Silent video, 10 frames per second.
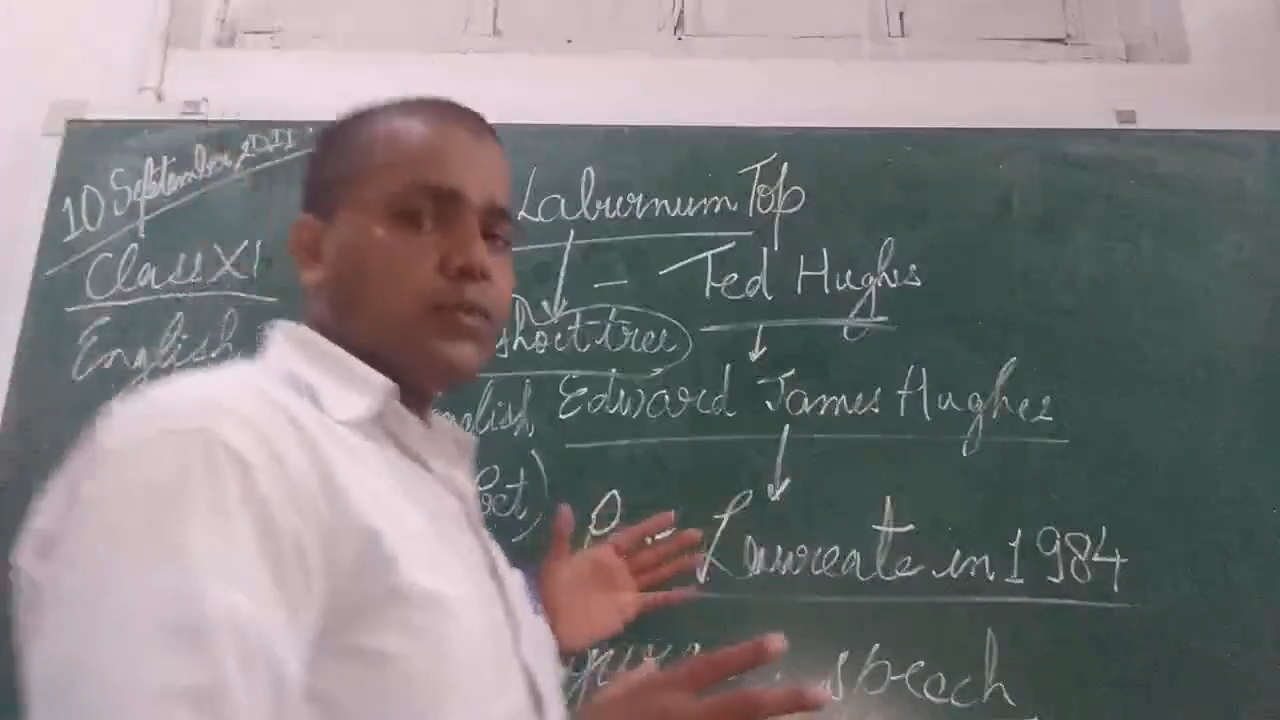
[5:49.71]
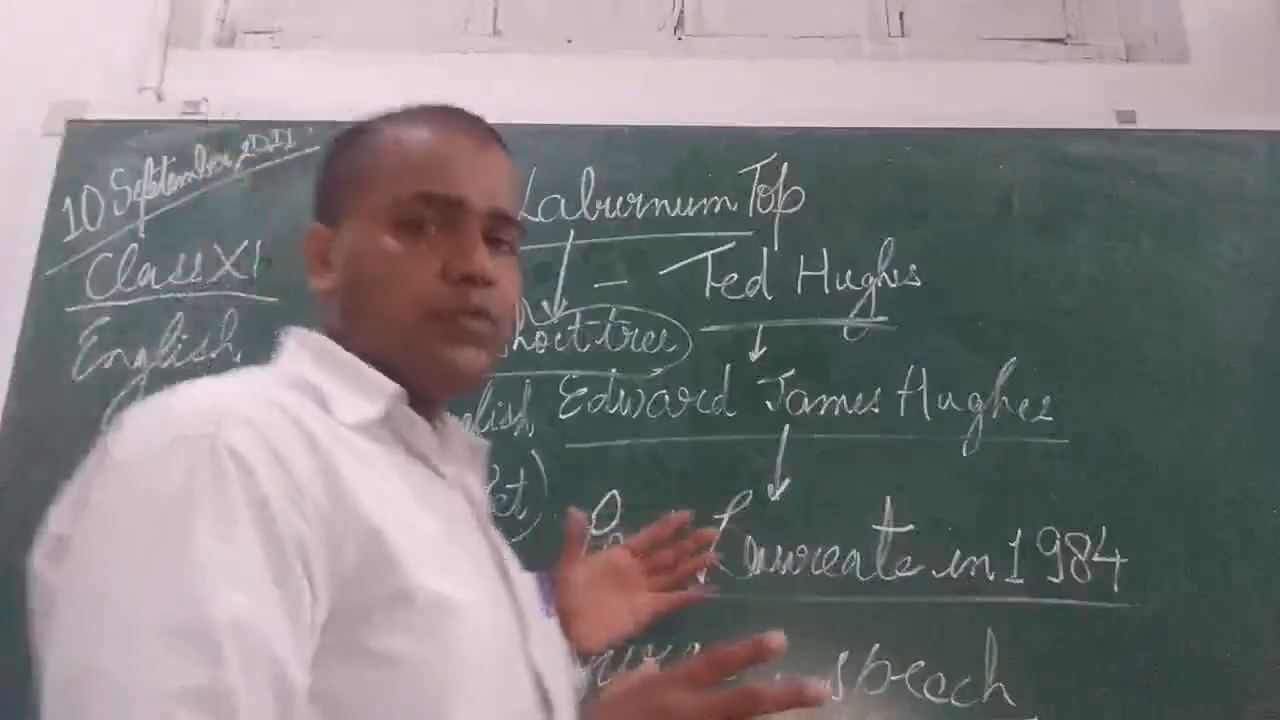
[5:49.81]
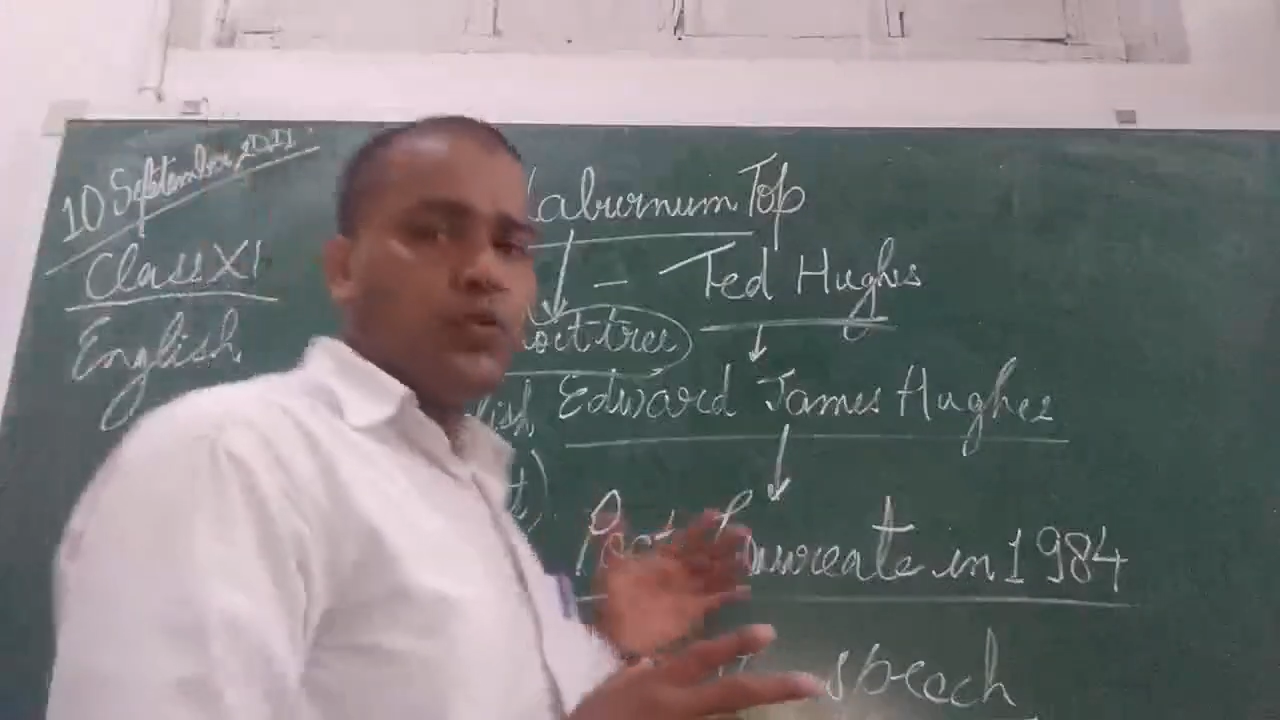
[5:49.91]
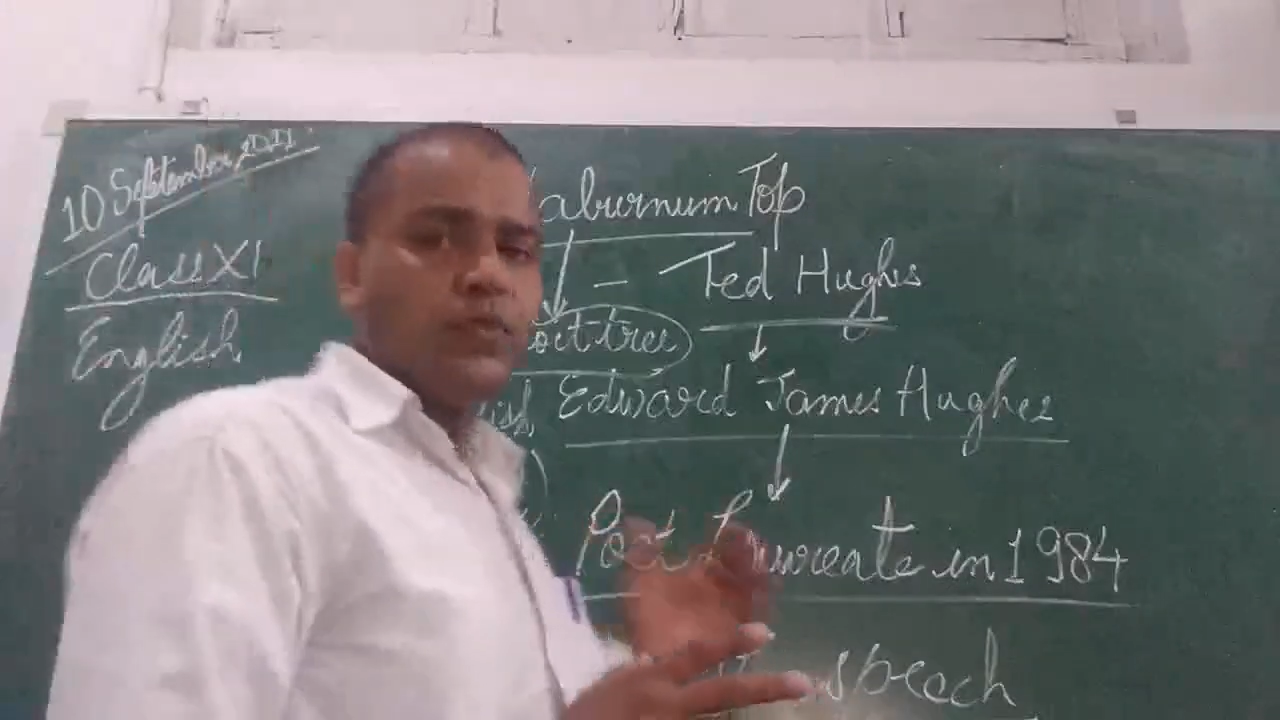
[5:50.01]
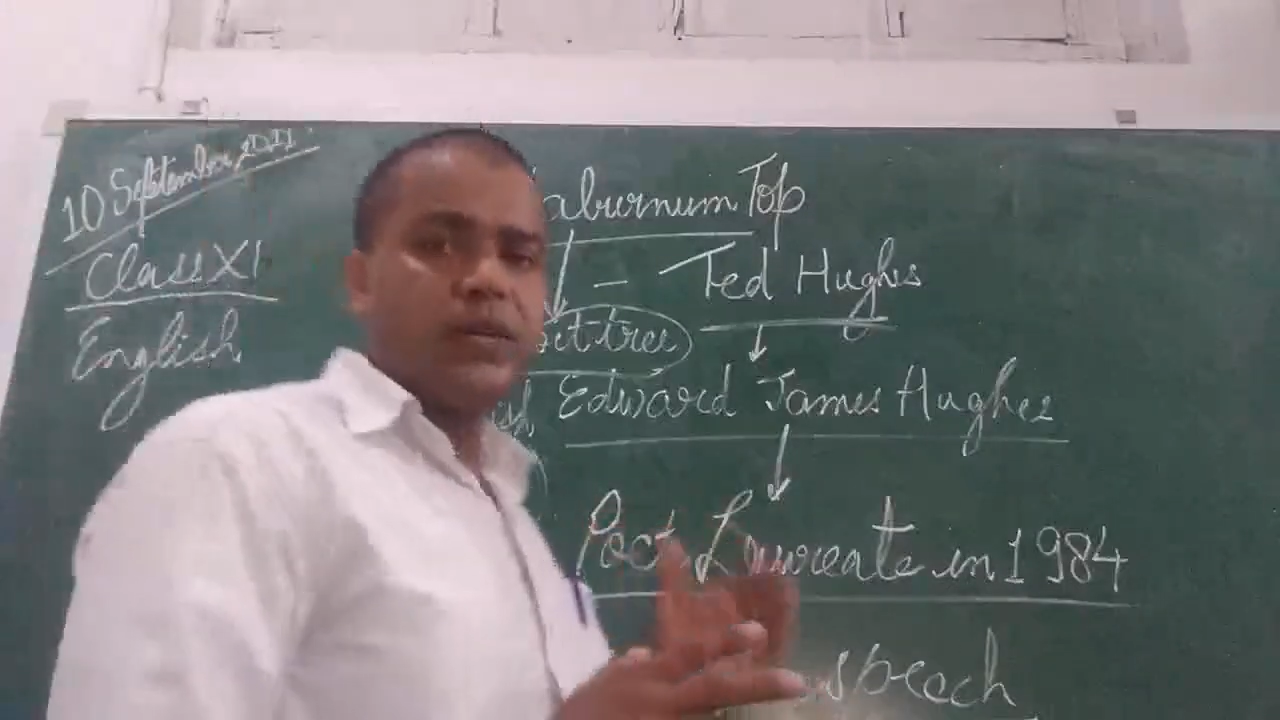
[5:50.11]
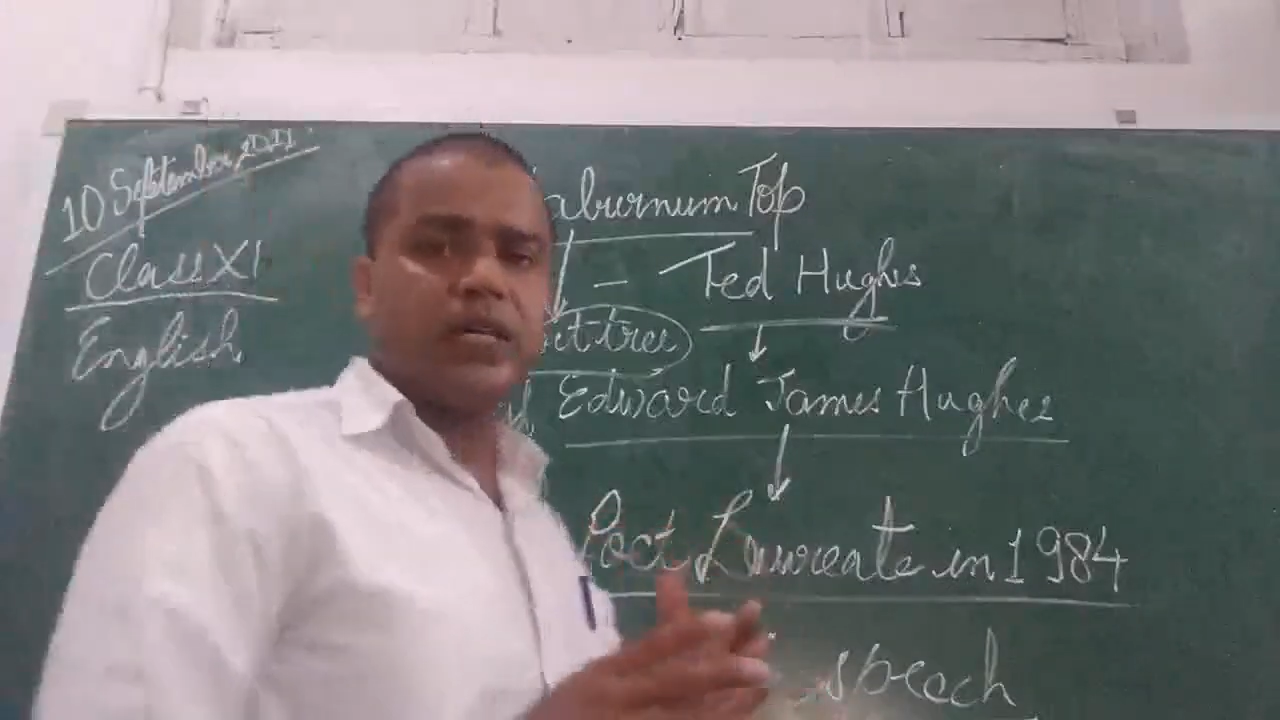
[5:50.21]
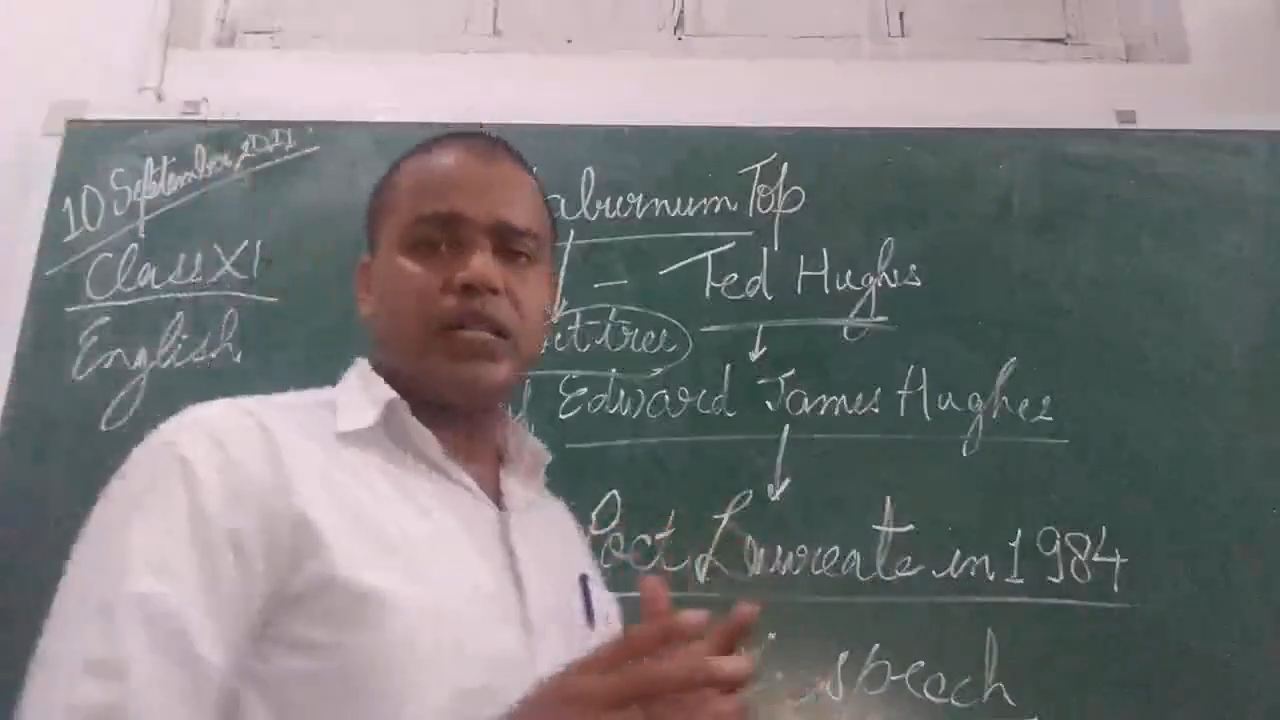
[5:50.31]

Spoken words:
movement